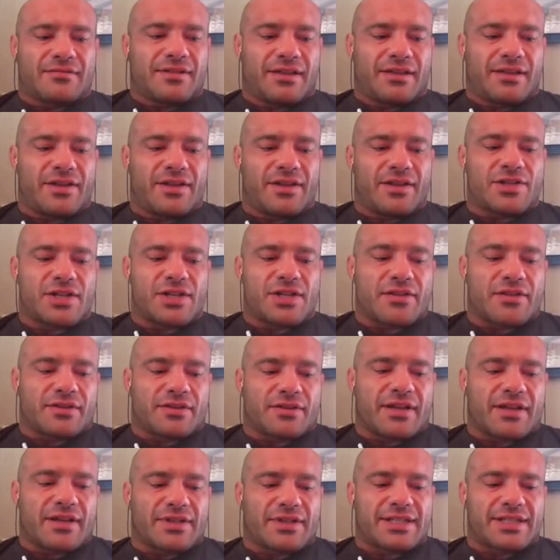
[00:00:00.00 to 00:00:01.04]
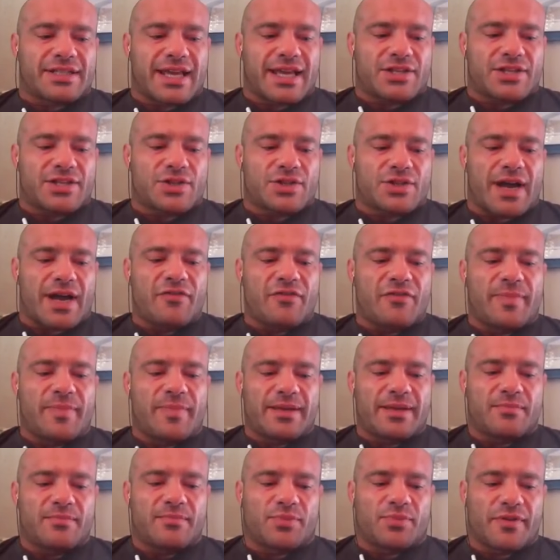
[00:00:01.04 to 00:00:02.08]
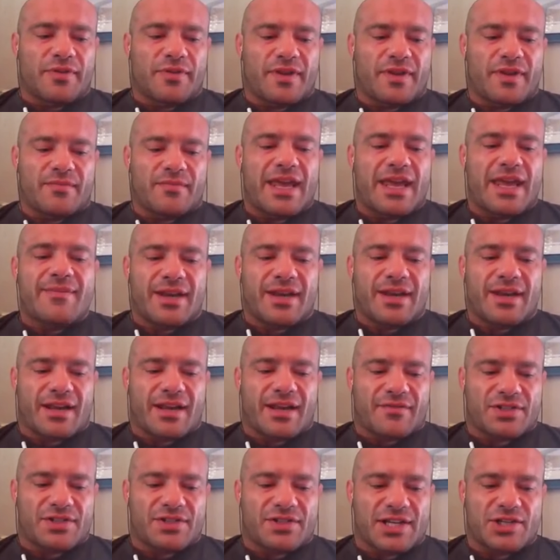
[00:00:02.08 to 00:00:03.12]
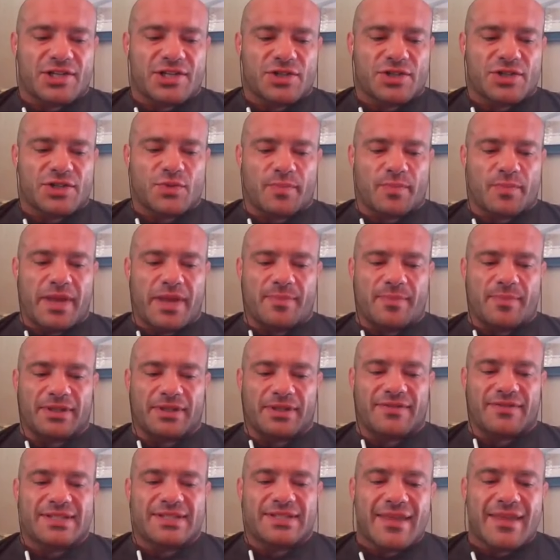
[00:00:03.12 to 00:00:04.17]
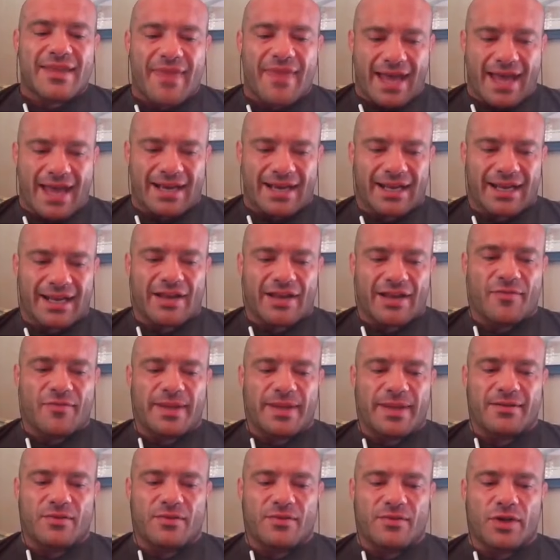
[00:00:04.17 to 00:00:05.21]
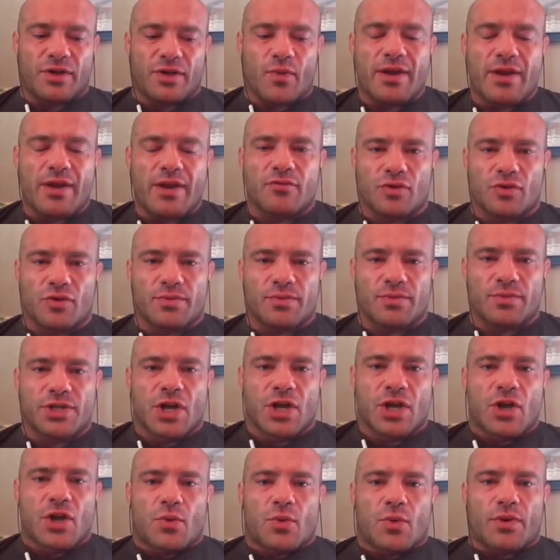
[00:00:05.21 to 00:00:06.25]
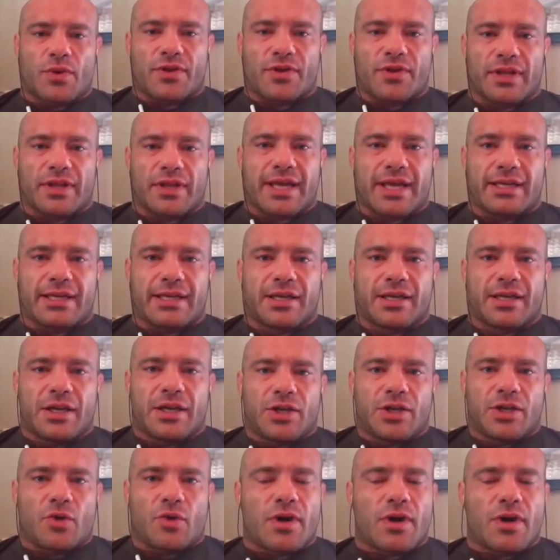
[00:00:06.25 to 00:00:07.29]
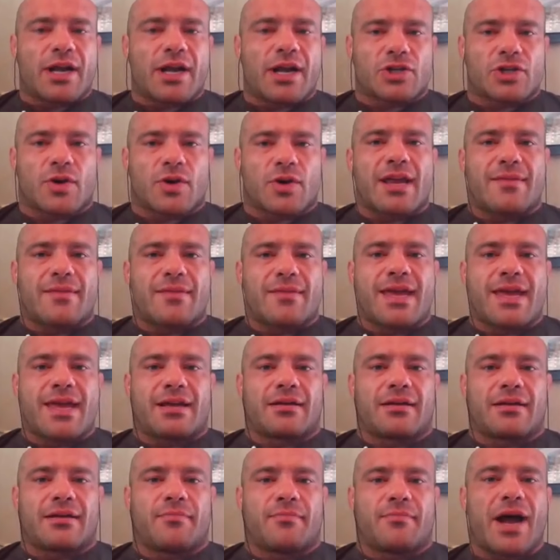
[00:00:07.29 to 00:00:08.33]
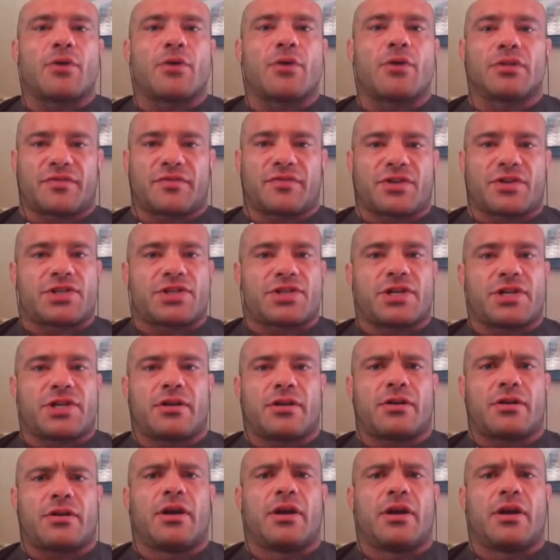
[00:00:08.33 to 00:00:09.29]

And there's another level to that. So I've been privy to many, many conversations where people have said that. Like I've been in, in weight rooms where they're like, you know, we're not trying to make power lifters here.